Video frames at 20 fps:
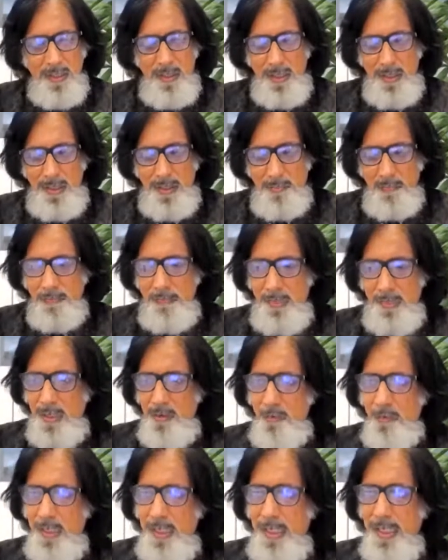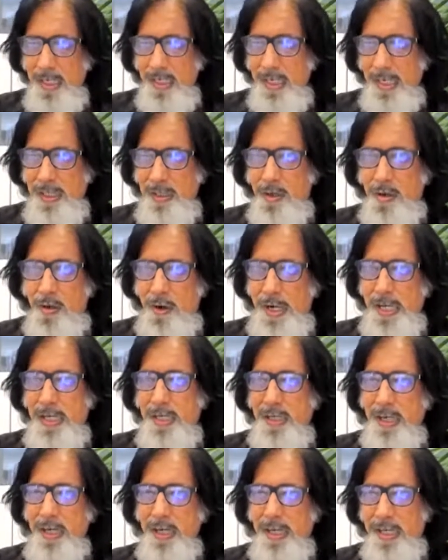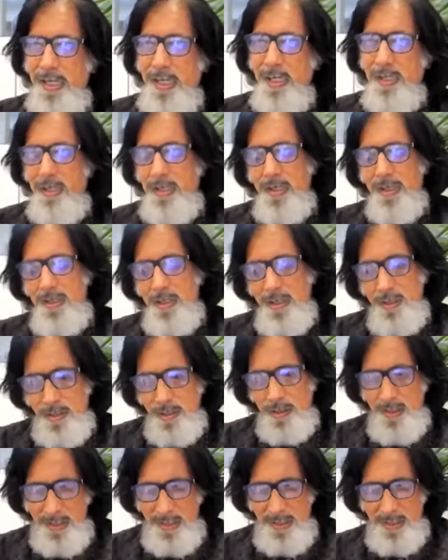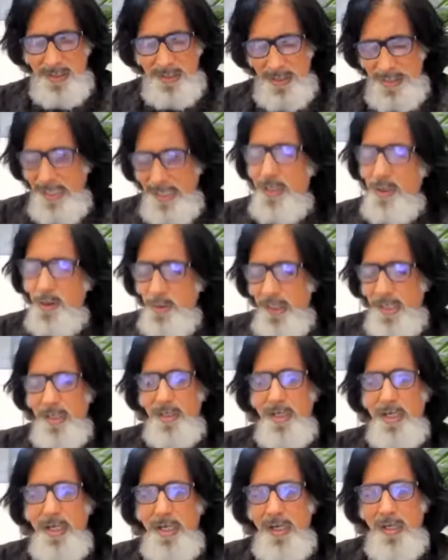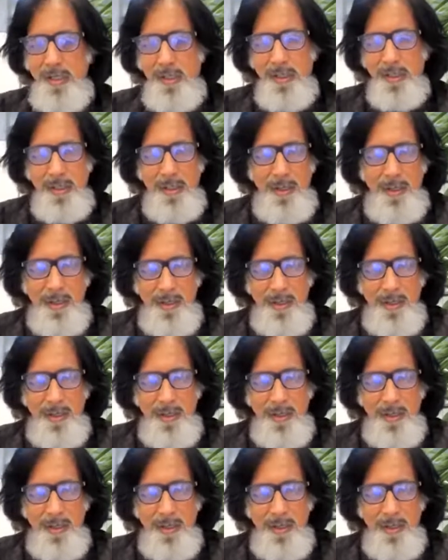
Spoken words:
that drawing into the real